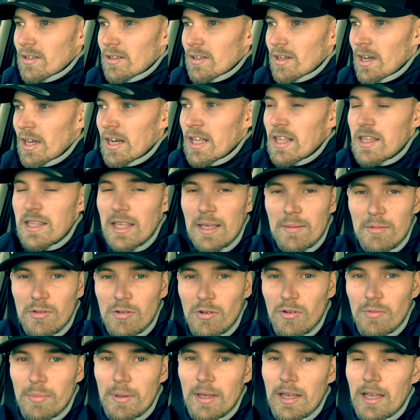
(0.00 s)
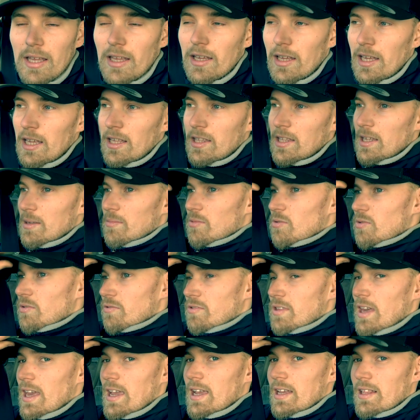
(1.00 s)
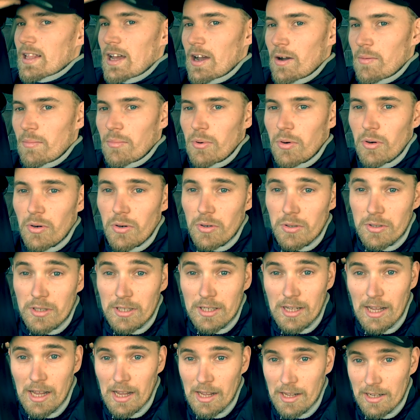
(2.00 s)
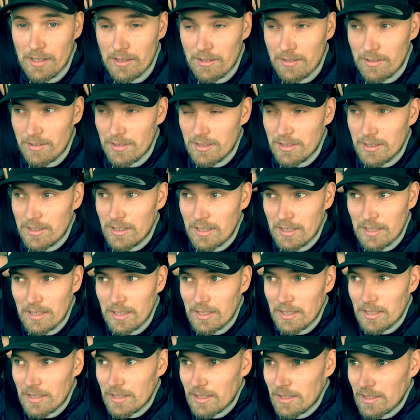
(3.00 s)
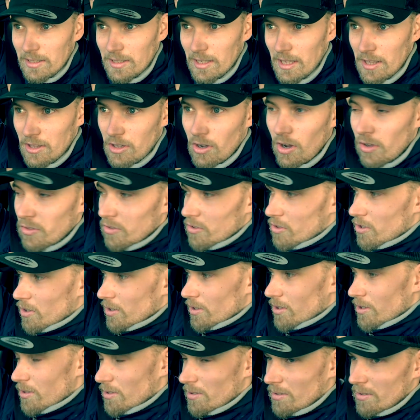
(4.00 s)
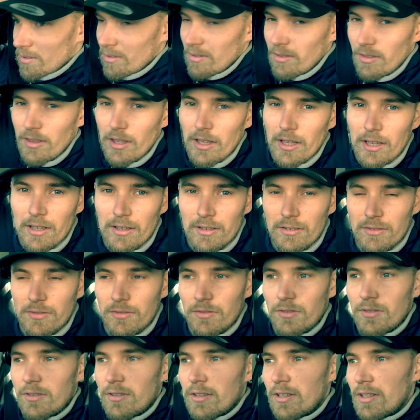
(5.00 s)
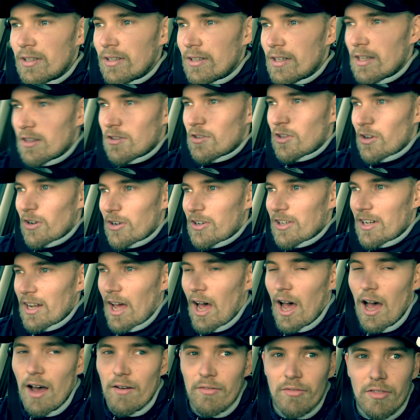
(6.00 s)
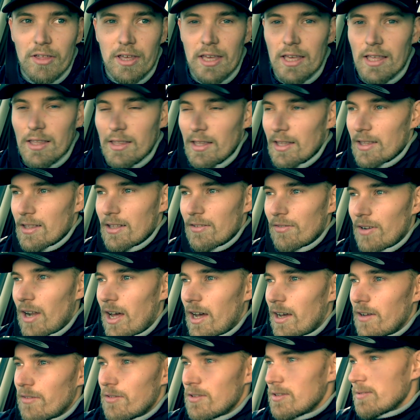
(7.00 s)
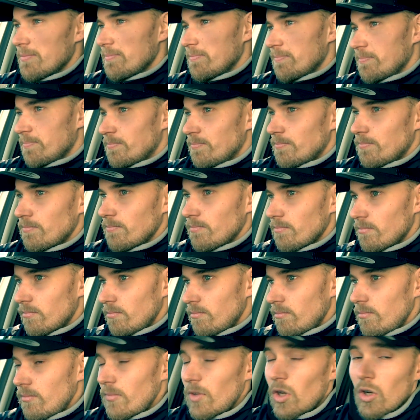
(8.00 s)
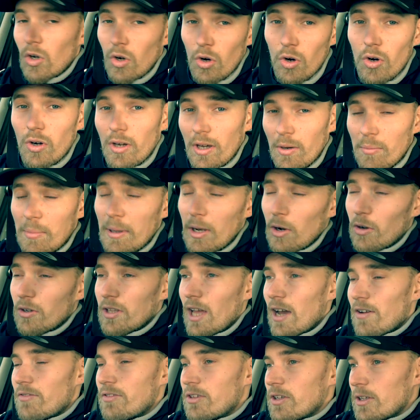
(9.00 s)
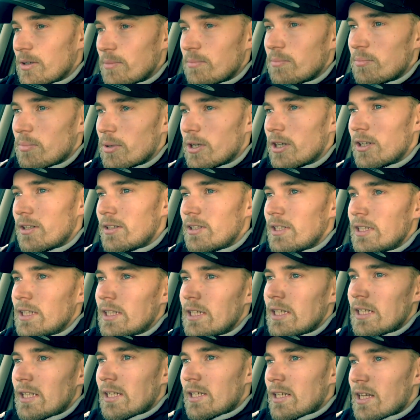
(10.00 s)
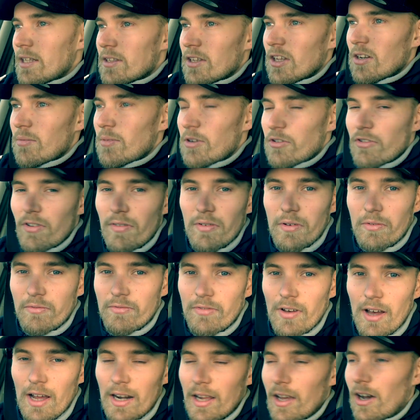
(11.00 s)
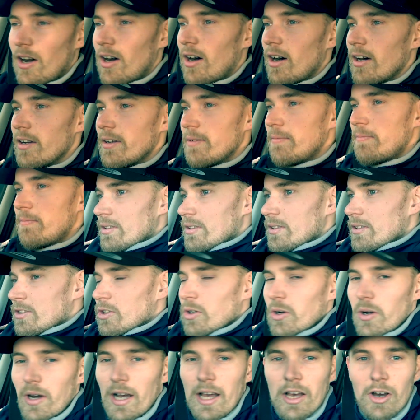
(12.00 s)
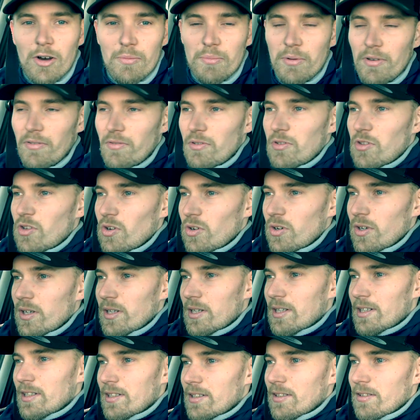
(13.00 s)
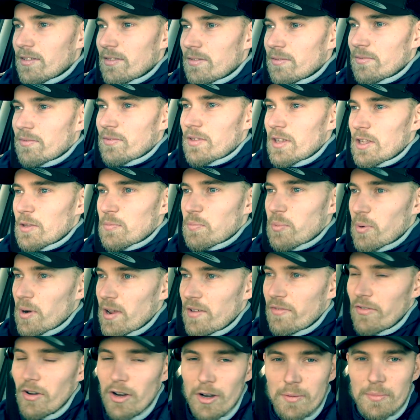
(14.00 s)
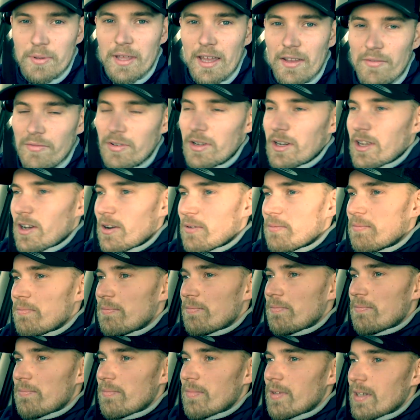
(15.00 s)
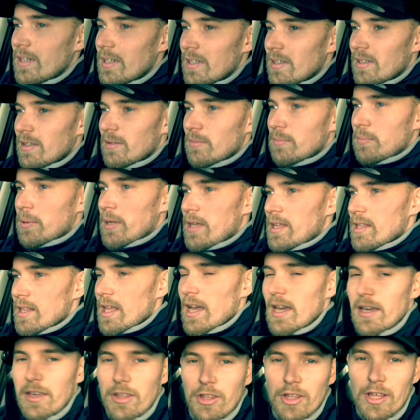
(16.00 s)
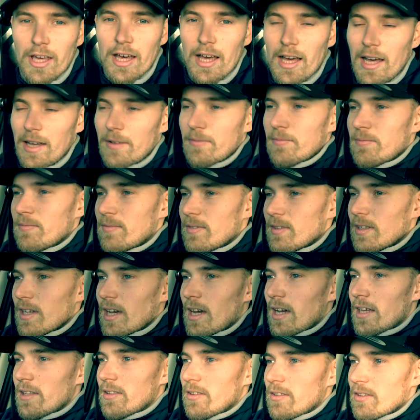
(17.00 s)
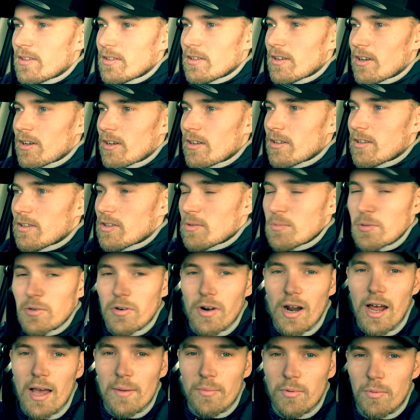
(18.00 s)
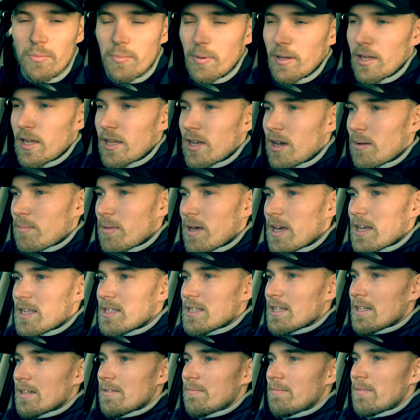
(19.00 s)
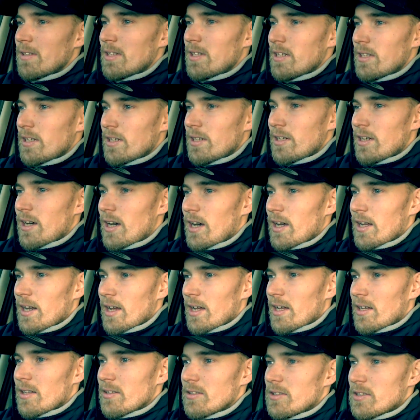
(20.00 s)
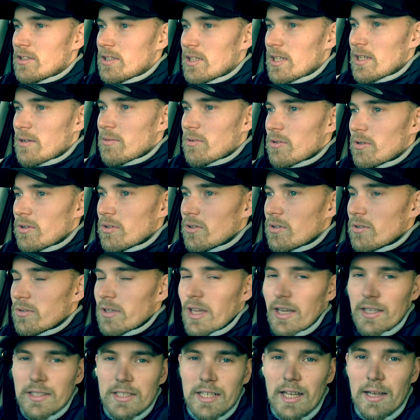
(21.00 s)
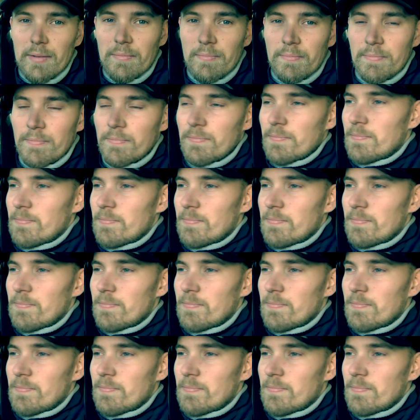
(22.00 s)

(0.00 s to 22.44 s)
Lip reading: And he seems to have taken that on board, and is conscious that it's not going to have the easiest of lives. It'll be looked after, but it's going to be driven fairly hard. So I hope you've enjoyed this brief update video. Please like, share and subscribe would be amazing, and I'll see you all next time.